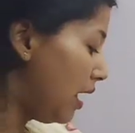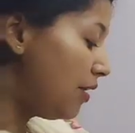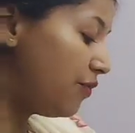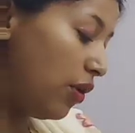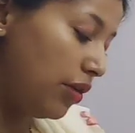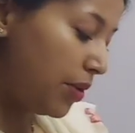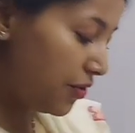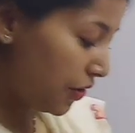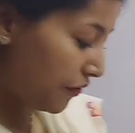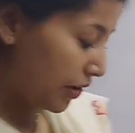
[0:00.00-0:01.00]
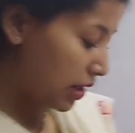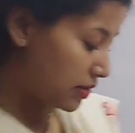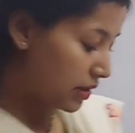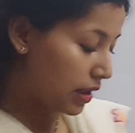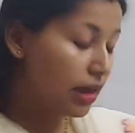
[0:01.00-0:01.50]
a volumetric flask,
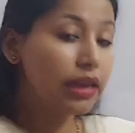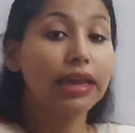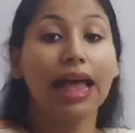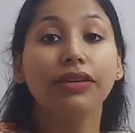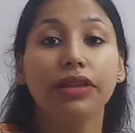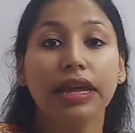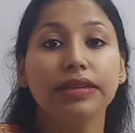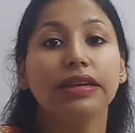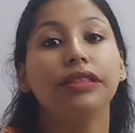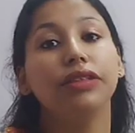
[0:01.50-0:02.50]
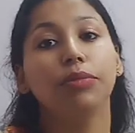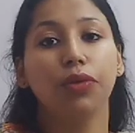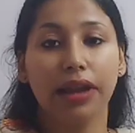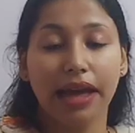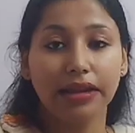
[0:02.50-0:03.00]
calculate the
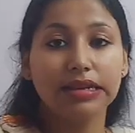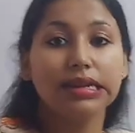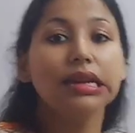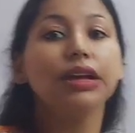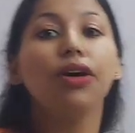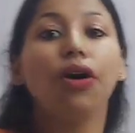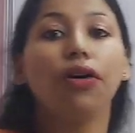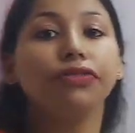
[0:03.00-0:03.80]
molarity of the